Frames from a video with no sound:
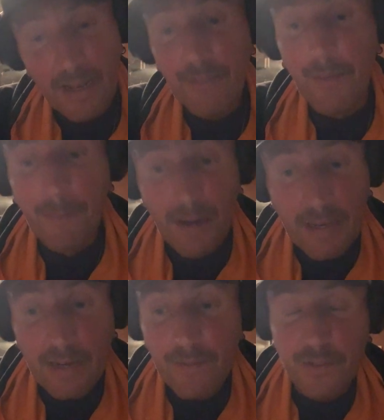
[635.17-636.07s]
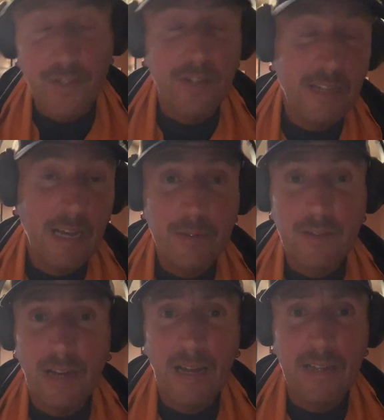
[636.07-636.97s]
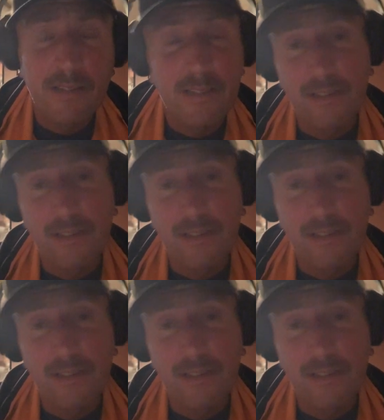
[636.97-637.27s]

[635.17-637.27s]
have the money for certain types of diets,